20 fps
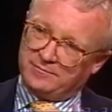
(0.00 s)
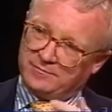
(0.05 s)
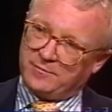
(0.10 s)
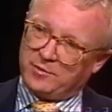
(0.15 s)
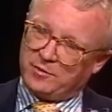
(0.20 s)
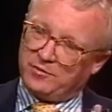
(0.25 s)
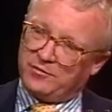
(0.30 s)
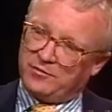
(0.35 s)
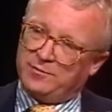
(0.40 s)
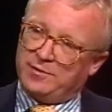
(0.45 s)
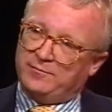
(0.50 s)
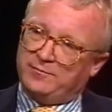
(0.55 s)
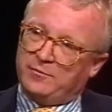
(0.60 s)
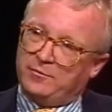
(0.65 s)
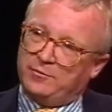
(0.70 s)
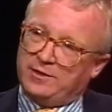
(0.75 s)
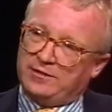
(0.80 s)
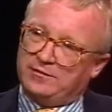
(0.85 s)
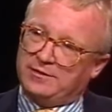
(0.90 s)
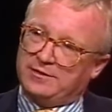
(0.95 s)
call them up
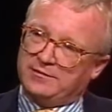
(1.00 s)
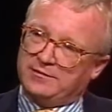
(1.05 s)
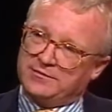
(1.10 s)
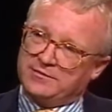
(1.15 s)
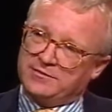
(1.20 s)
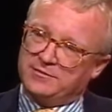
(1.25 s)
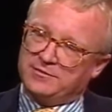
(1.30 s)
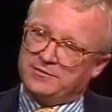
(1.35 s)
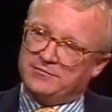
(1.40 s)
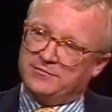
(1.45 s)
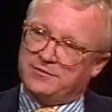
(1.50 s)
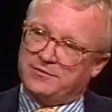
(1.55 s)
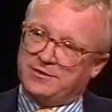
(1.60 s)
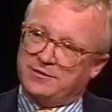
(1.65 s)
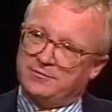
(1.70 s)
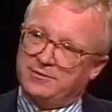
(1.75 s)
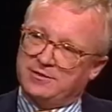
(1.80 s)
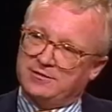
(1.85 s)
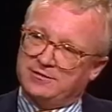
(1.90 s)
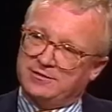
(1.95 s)
quickly and search very
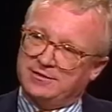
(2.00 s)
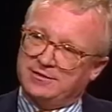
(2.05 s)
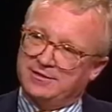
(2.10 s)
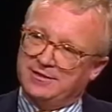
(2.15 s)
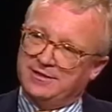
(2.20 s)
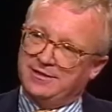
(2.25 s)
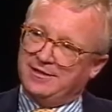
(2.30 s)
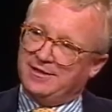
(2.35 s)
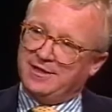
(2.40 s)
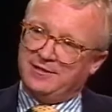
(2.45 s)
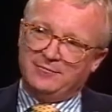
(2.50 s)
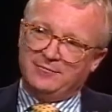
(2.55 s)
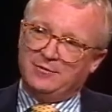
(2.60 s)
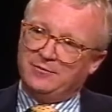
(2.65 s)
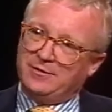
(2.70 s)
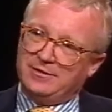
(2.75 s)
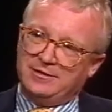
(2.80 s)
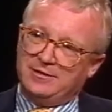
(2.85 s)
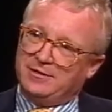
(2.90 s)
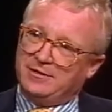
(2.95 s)
quickly. I have
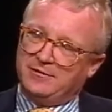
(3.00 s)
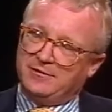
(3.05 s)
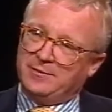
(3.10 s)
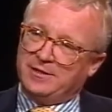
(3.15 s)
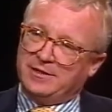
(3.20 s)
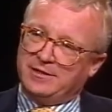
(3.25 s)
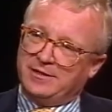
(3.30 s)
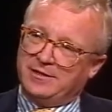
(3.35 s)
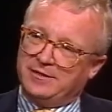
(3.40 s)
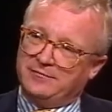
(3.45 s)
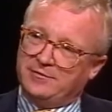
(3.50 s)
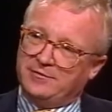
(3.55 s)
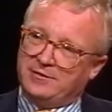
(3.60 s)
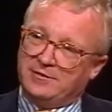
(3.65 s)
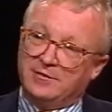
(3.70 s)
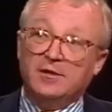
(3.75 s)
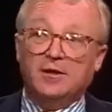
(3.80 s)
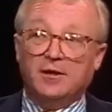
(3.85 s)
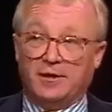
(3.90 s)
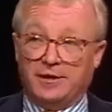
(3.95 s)
no idea how many I have in
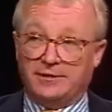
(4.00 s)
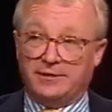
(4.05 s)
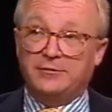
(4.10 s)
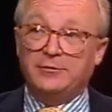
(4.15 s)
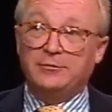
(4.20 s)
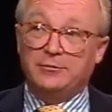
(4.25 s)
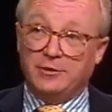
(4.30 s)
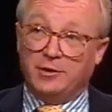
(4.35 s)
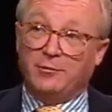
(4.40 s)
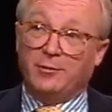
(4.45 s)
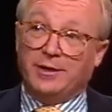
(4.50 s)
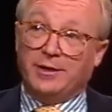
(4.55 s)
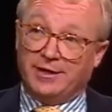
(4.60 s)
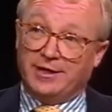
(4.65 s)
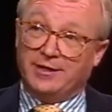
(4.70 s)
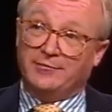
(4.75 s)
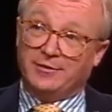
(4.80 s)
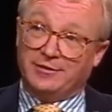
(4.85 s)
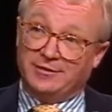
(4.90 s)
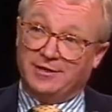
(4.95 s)
there. I do know I
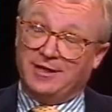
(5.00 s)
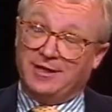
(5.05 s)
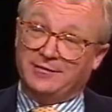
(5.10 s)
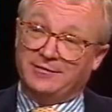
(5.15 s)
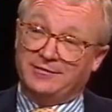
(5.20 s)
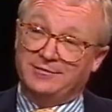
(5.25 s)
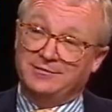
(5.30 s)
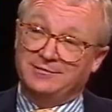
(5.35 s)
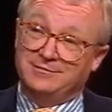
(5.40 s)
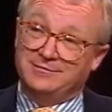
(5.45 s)
have a lot.